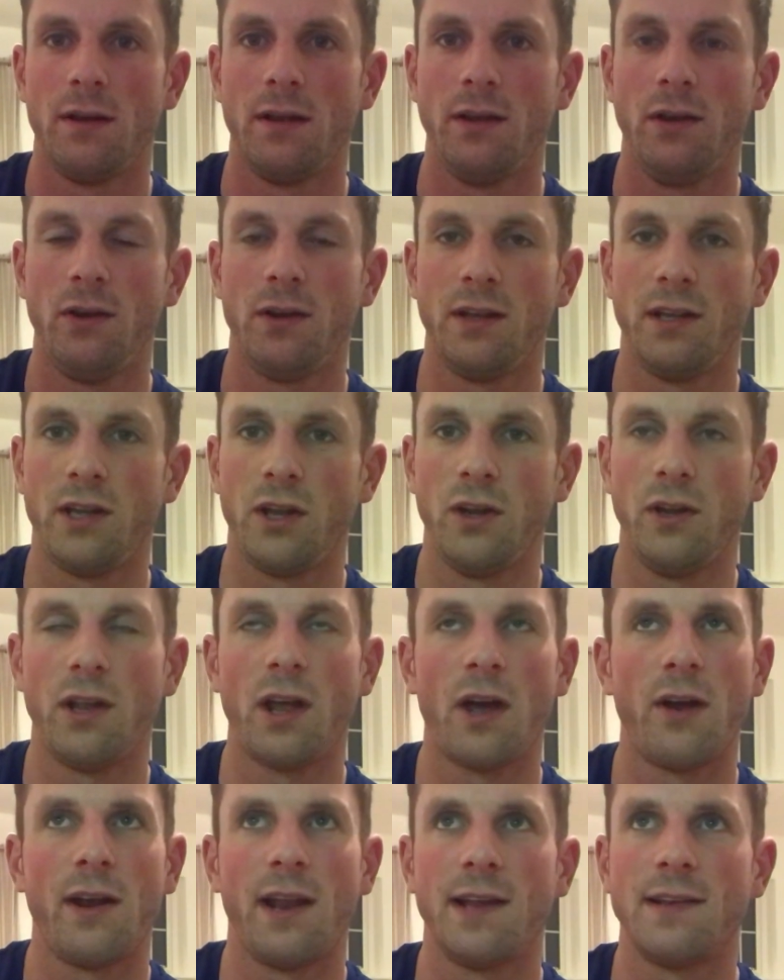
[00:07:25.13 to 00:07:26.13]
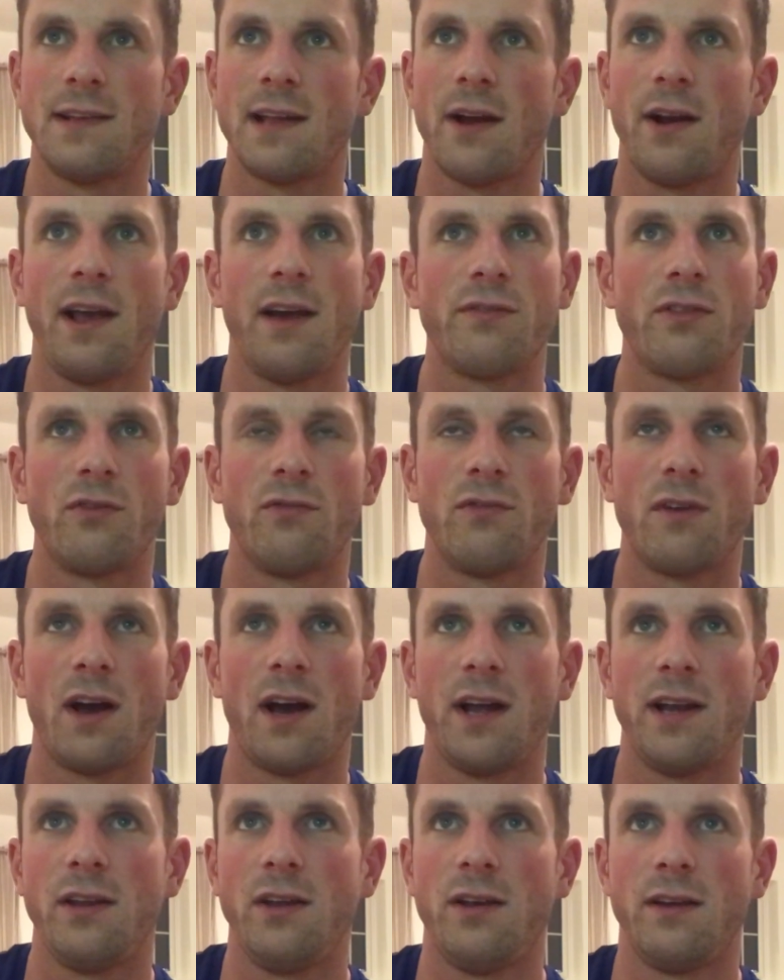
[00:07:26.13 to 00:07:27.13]
You don't necessarily have to
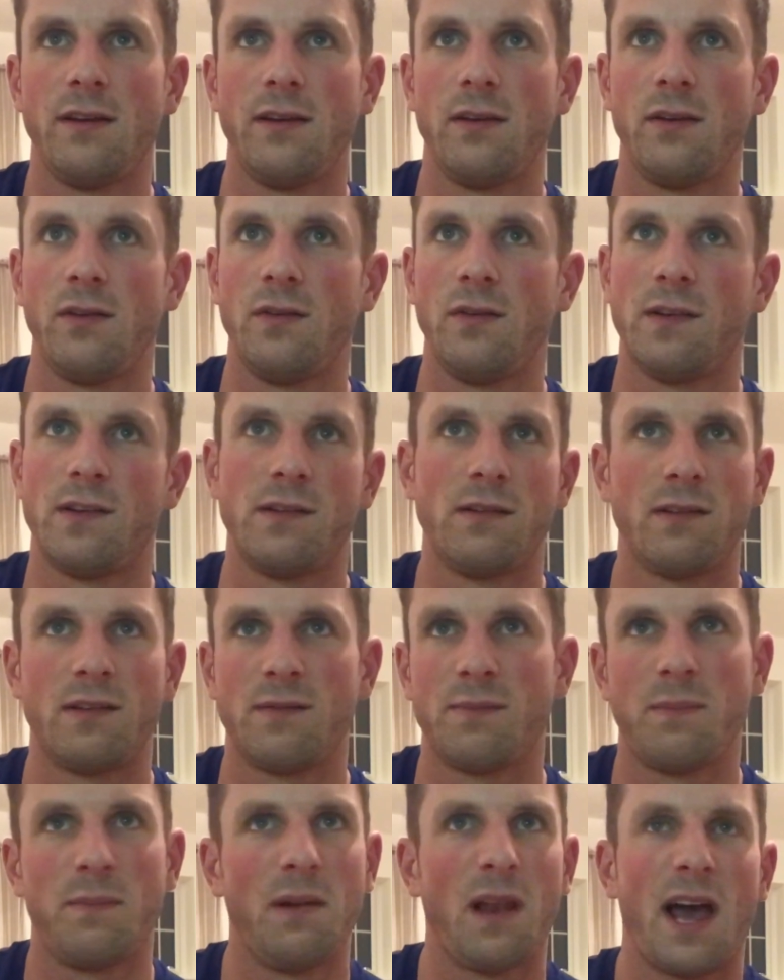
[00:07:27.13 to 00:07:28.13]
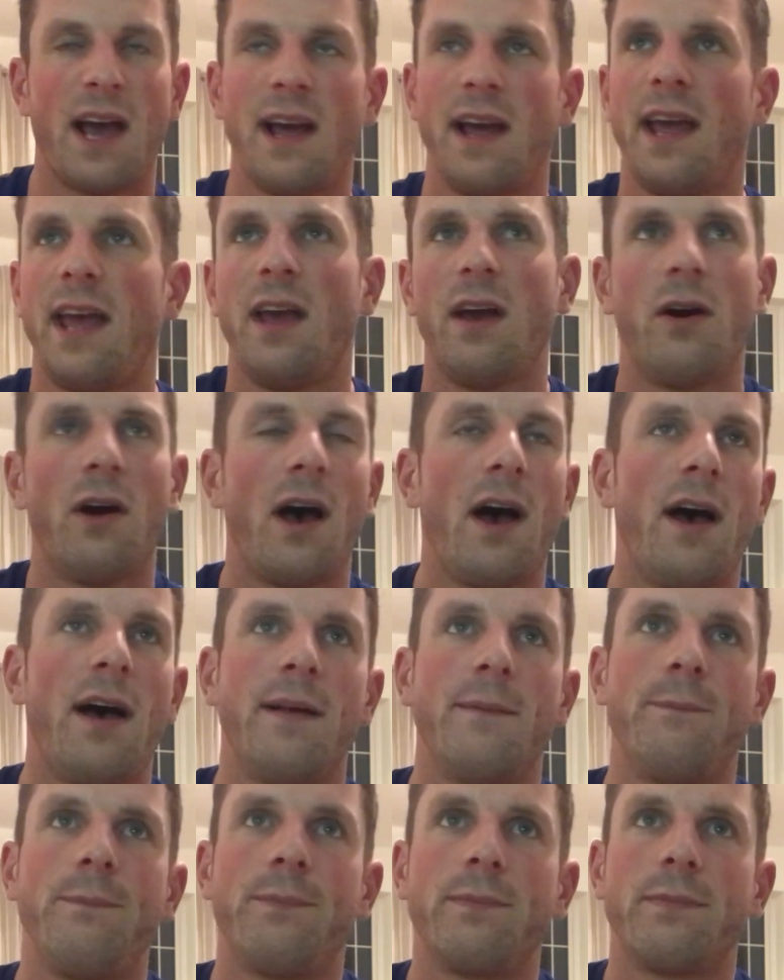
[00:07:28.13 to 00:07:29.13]
run. You can do like
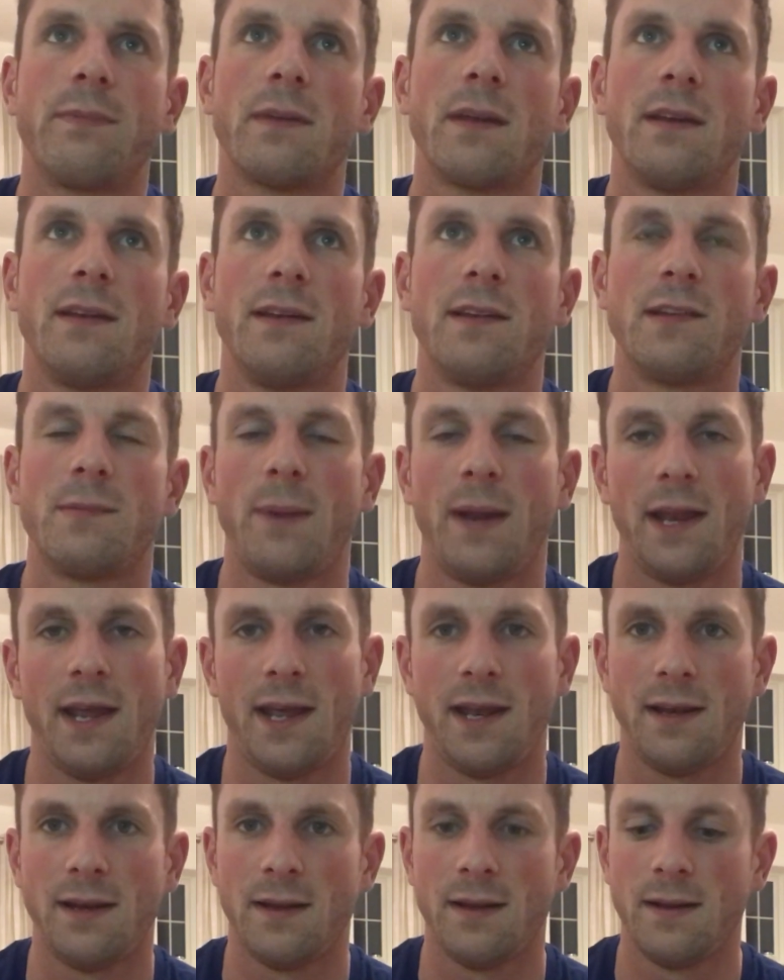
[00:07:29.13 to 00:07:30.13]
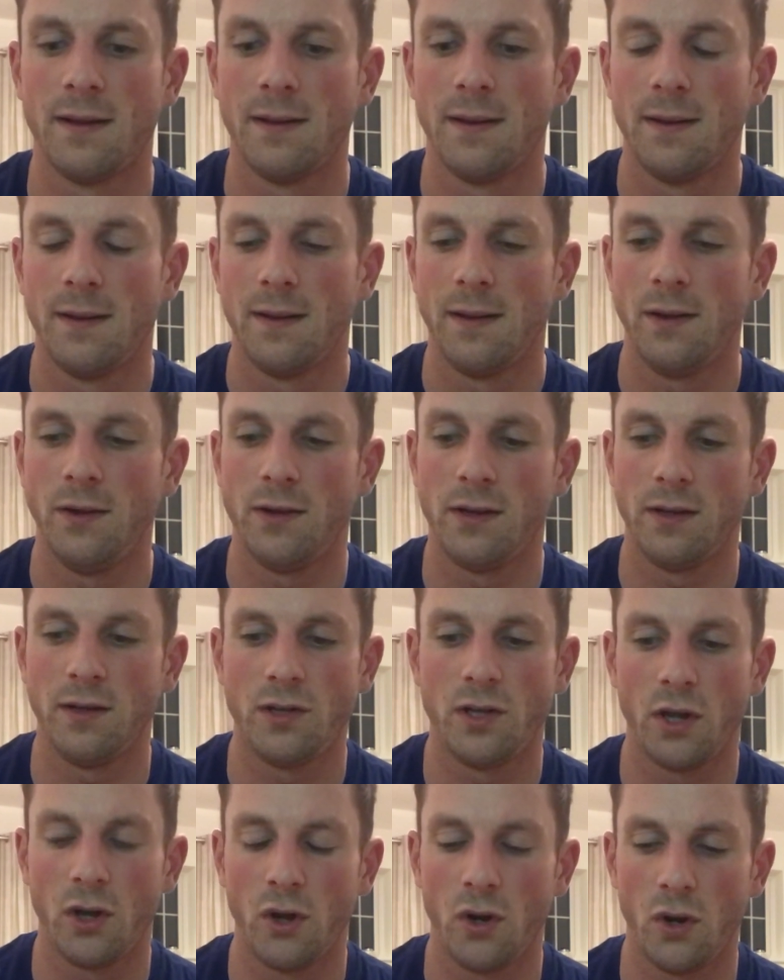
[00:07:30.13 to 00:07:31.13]
spinning. You can
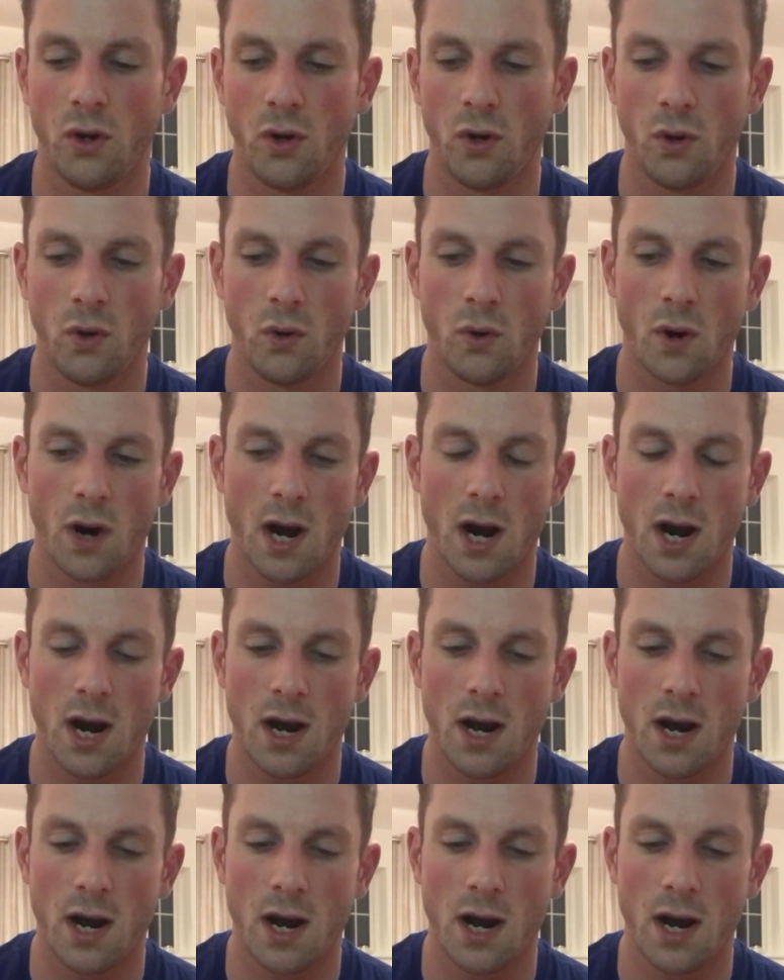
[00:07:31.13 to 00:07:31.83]
do